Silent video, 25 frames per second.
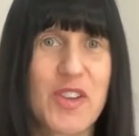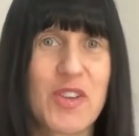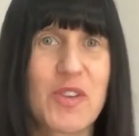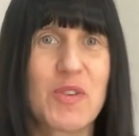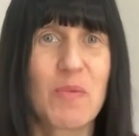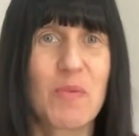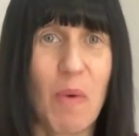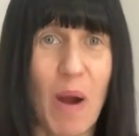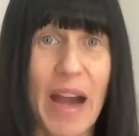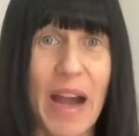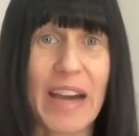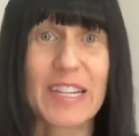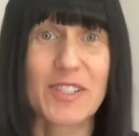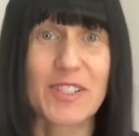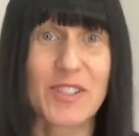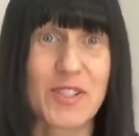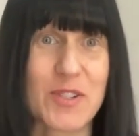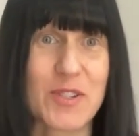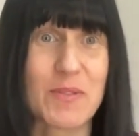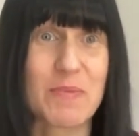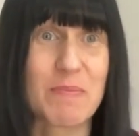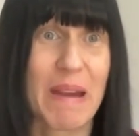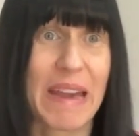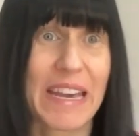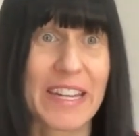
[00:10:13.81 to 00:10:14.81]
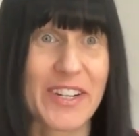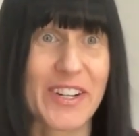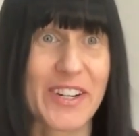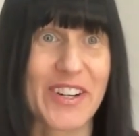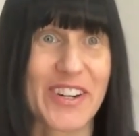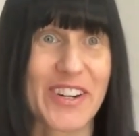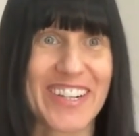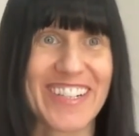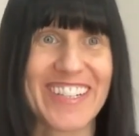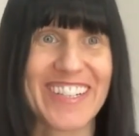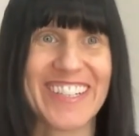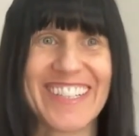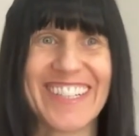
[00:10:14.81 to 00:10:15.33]
You want to do
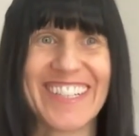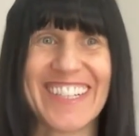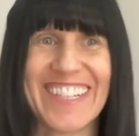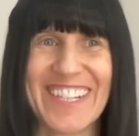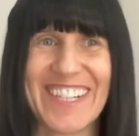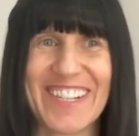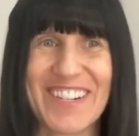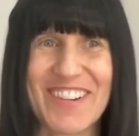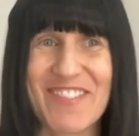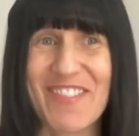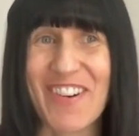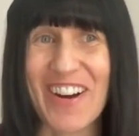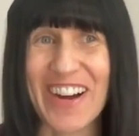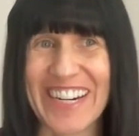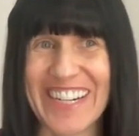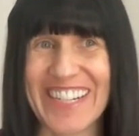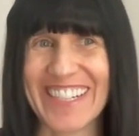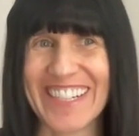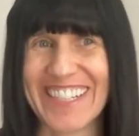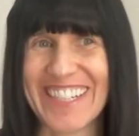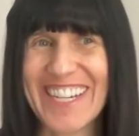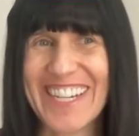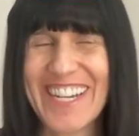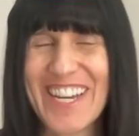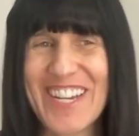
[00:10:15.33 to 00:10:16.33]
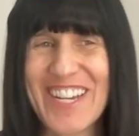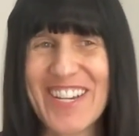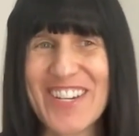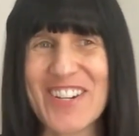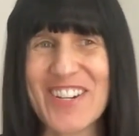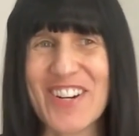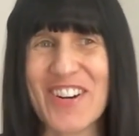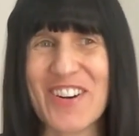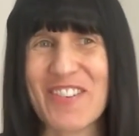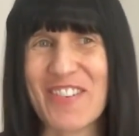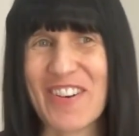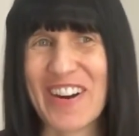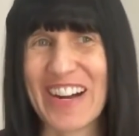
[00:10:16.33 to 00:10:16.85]
better. You want
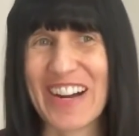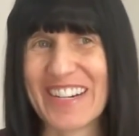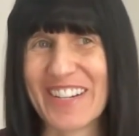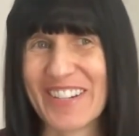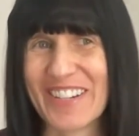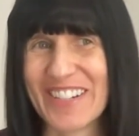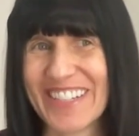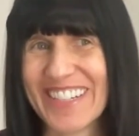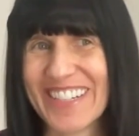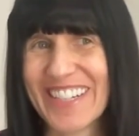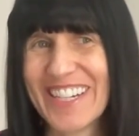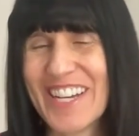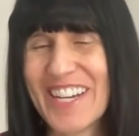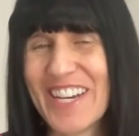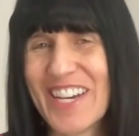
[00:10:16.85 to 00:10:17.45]
to